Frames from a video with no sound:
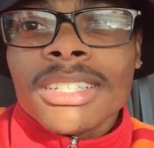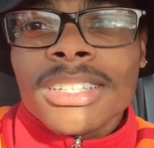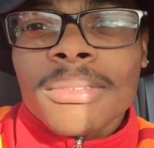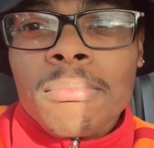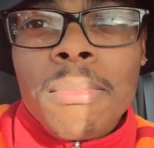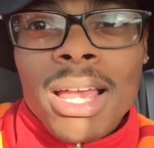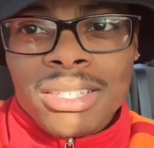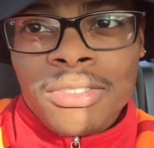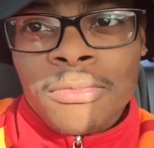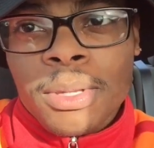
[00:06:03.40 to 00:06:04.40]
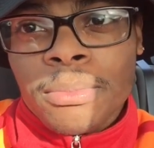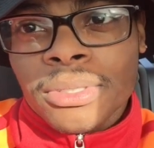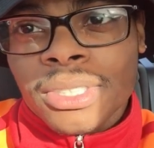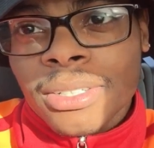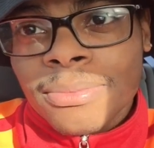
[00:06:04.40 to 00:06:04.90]
the positive
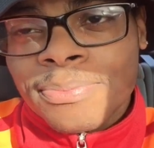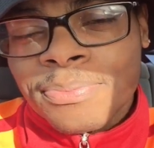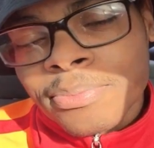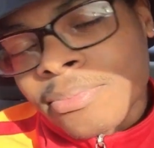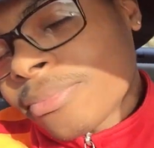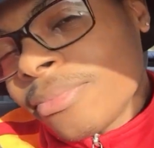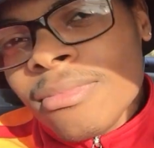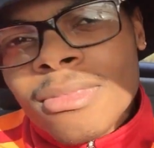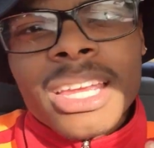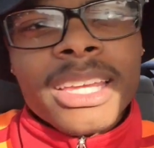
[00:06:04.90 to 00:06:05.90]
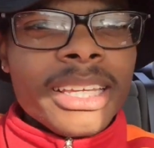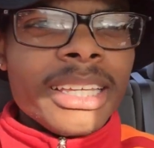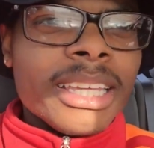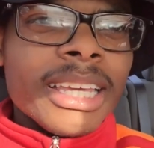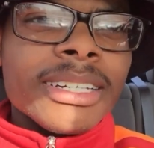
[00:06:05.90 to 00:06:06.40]
people, so
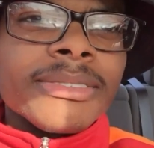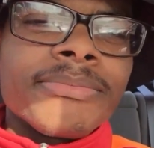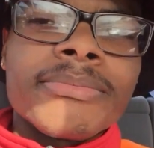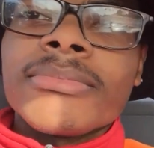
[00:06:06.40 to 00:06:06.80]
yeah.